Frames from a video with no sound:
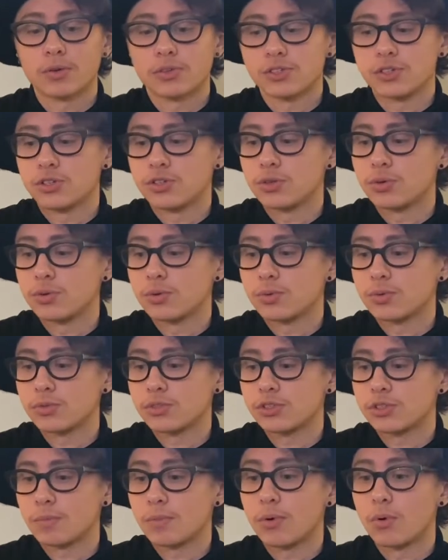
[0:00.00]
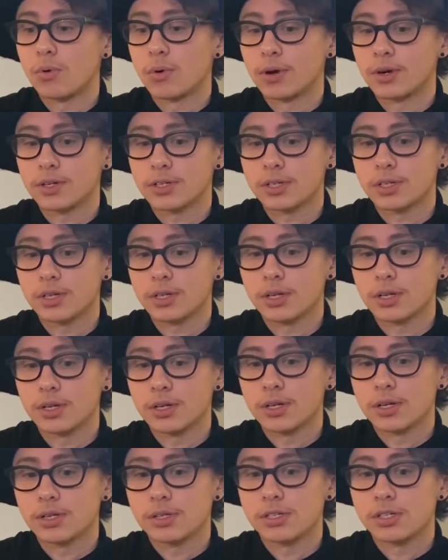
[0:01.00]
do support
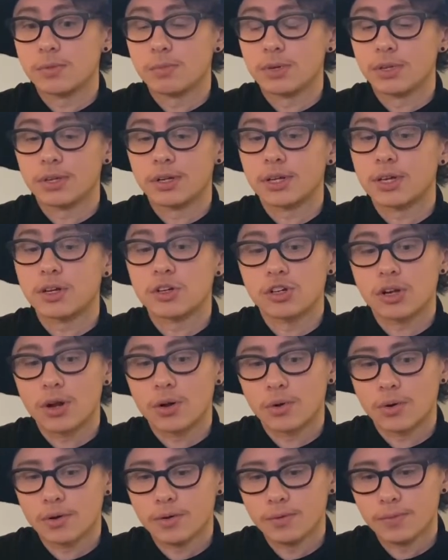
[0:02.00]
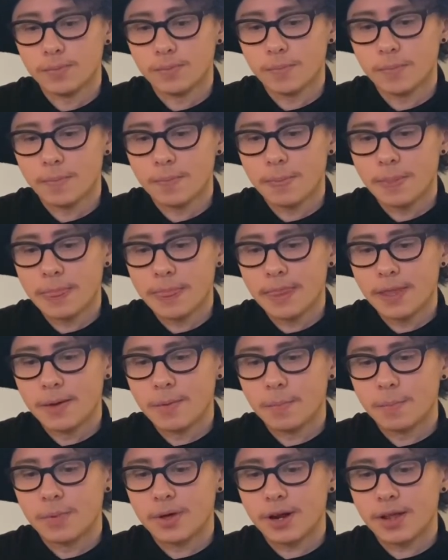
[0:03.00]
stability in general.
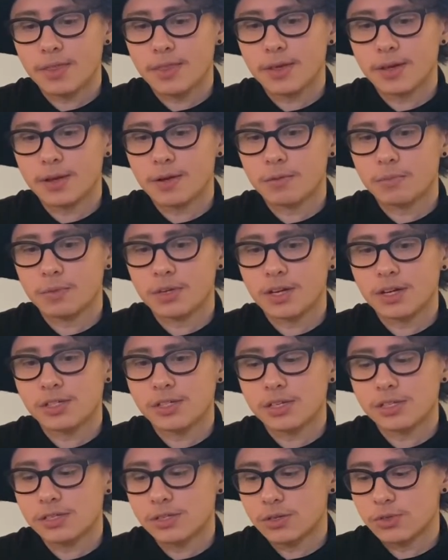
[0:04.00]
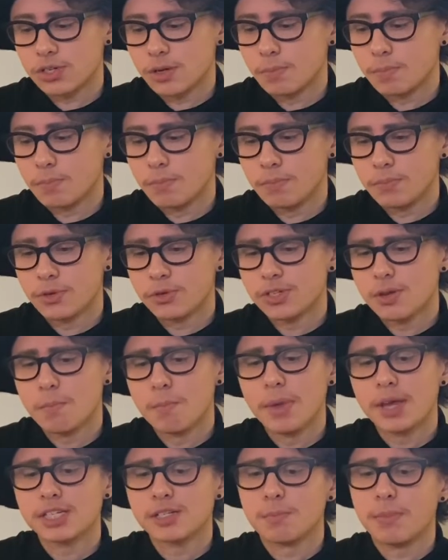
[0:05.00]
But I think because there's a
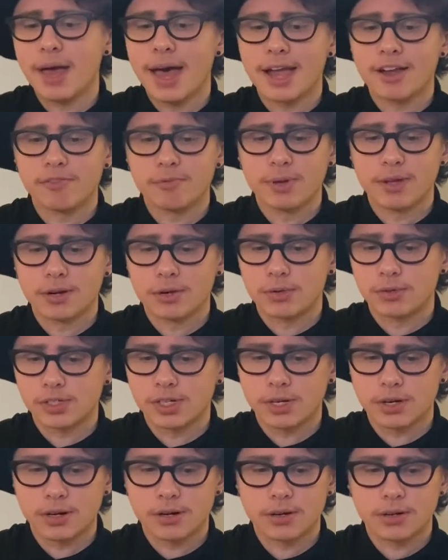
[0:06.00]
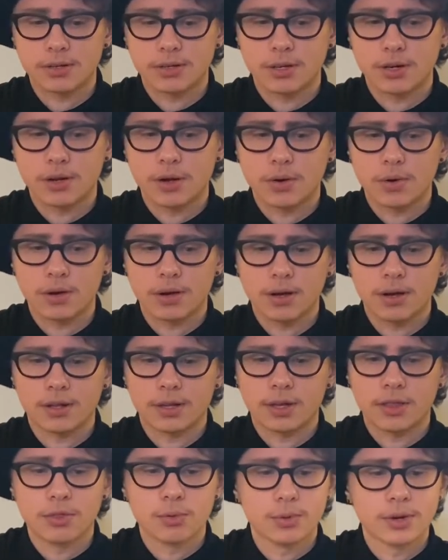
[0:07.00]
mixed bag of Pentacles here,
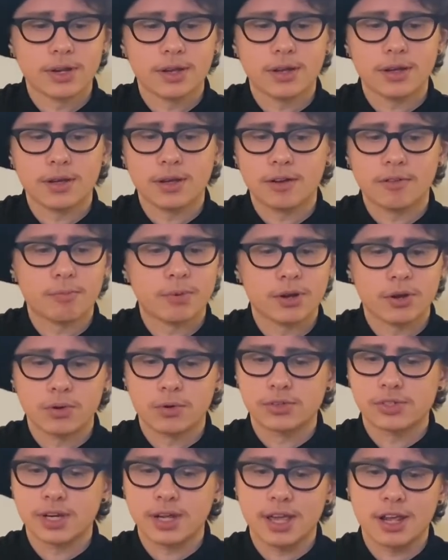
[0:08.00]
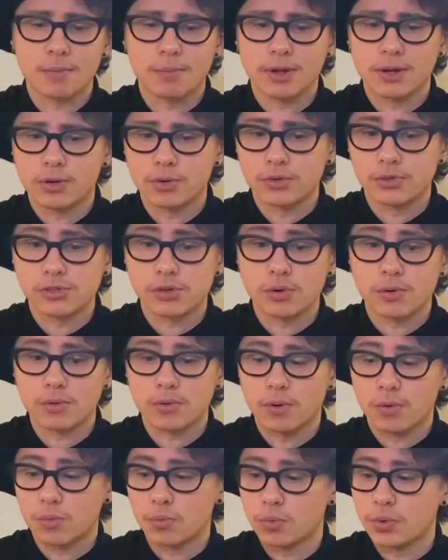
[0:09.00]
like 3 of Pentacles and 8 of Pentacles are
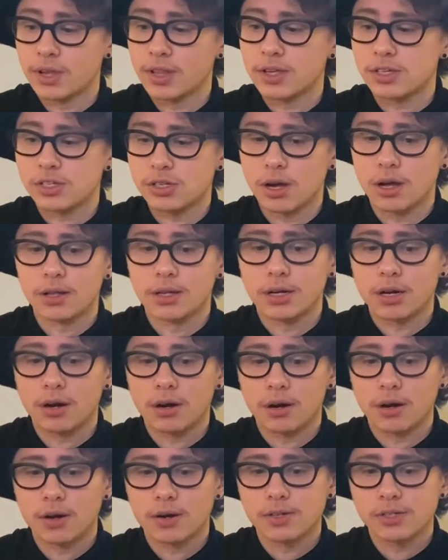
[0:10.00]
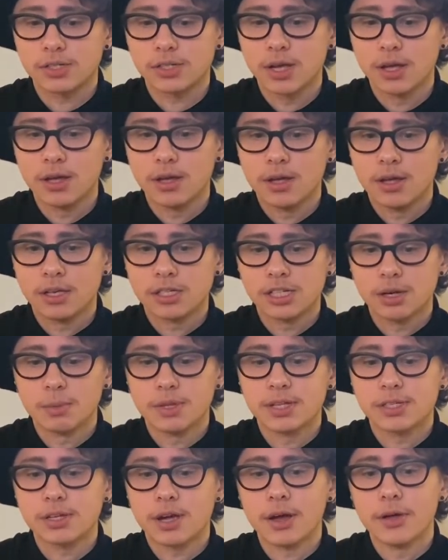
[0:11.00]
really solid cards. Some of
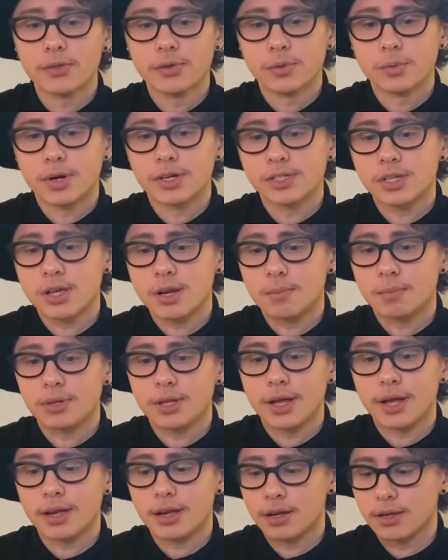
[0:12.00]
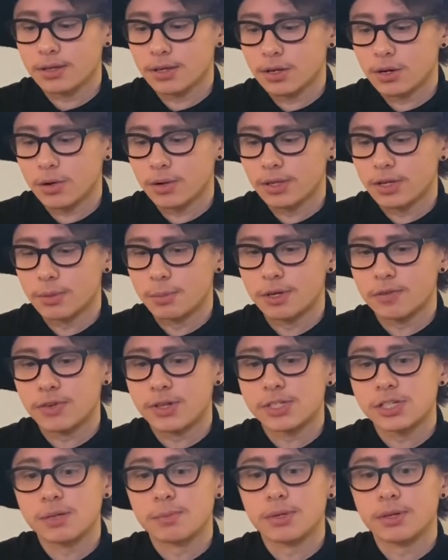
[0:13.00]
these other ones can imply a little bit of
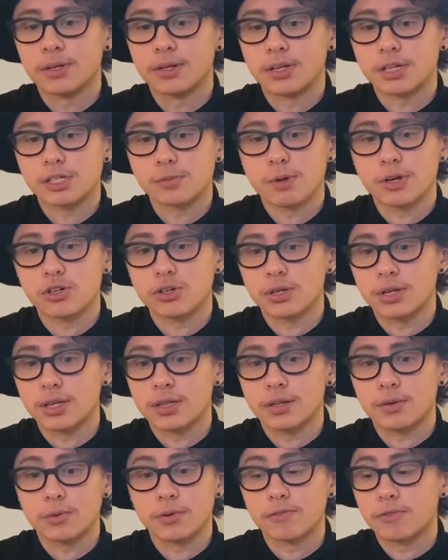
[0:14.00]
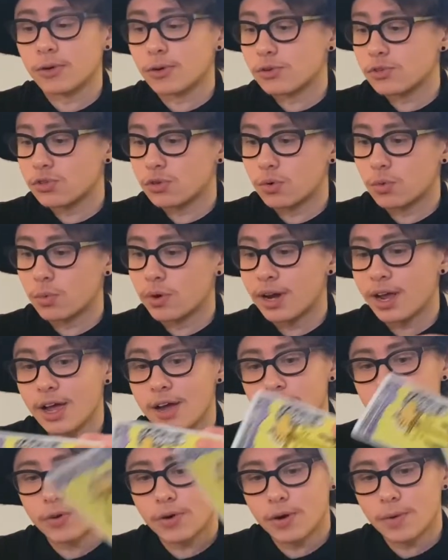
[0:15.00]
instability, especially in the reverse or
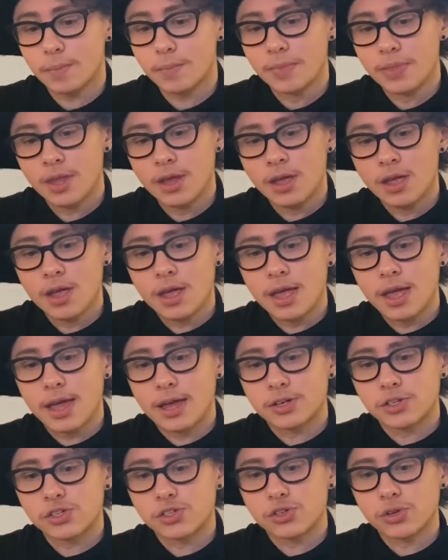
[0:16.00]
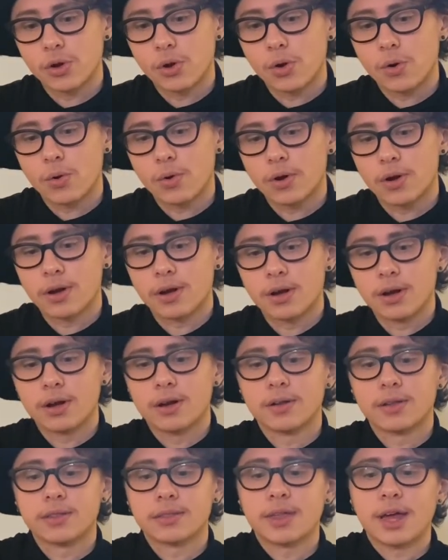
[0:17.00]
whatever. And so
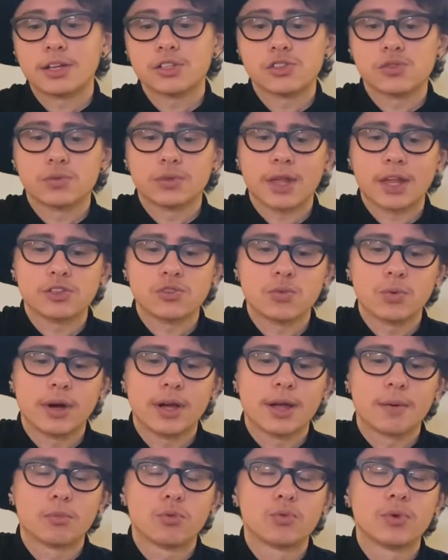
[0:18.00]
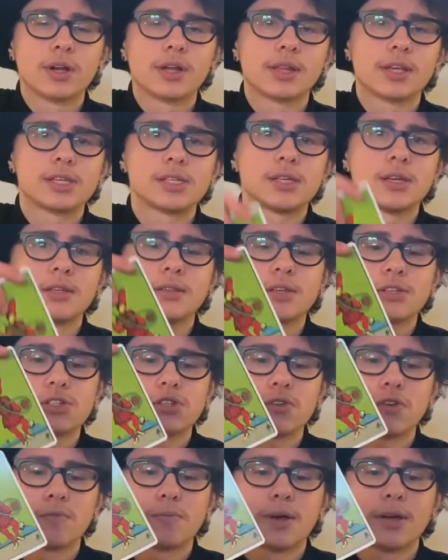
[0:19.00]
that's why I'm really seeing this
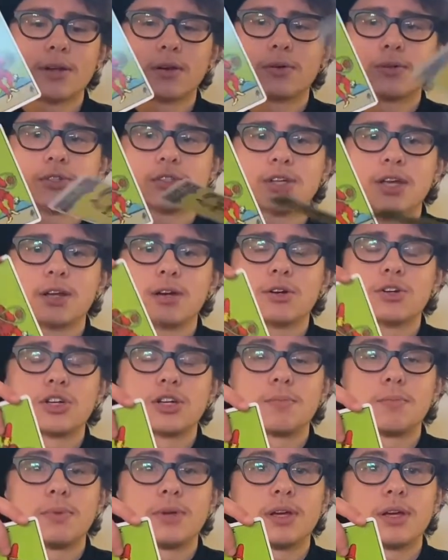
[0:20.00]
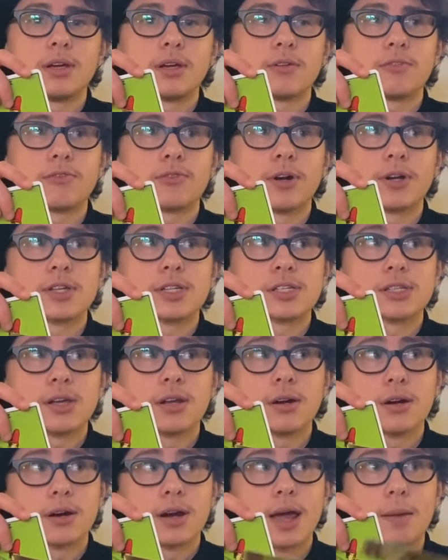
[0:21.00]
2 of Pentacles energy being front and
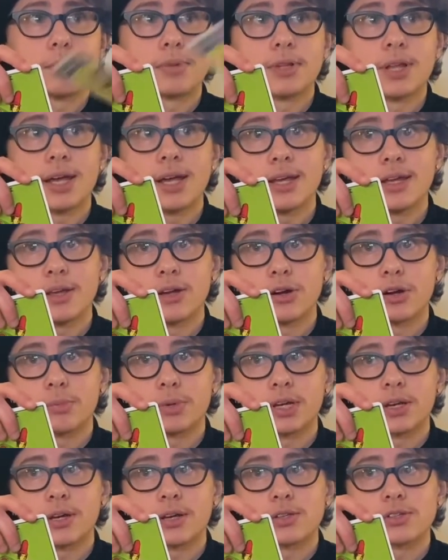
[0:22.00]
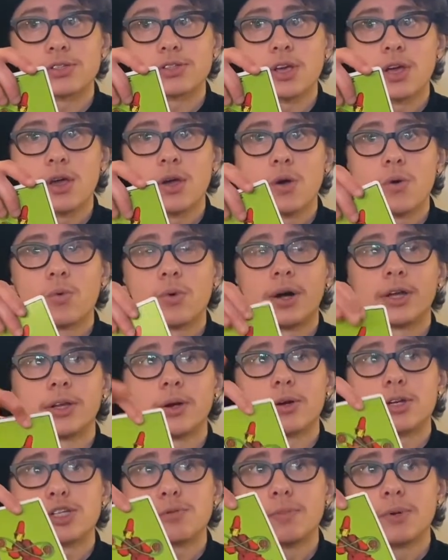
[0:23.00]
center at play here, because while
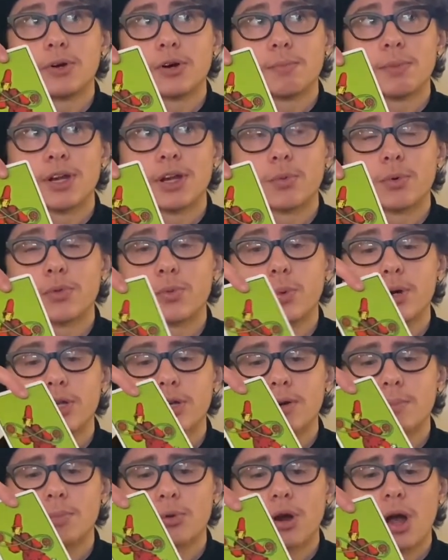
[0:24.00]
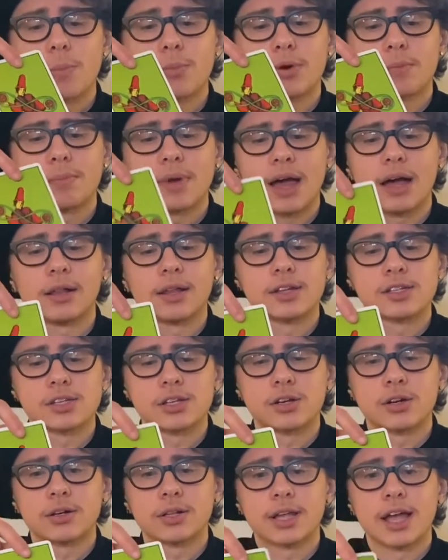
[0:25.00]
you're experimenting with what your proper balance
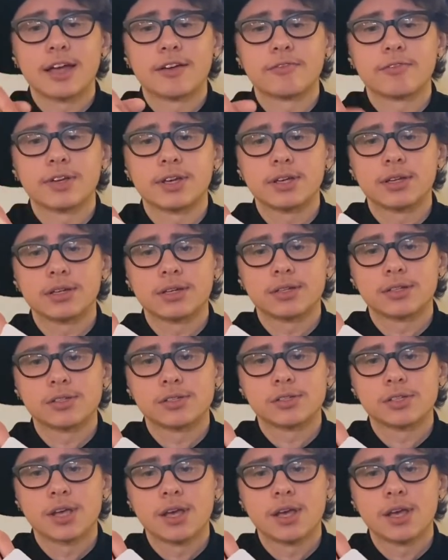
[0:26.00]
in your life is,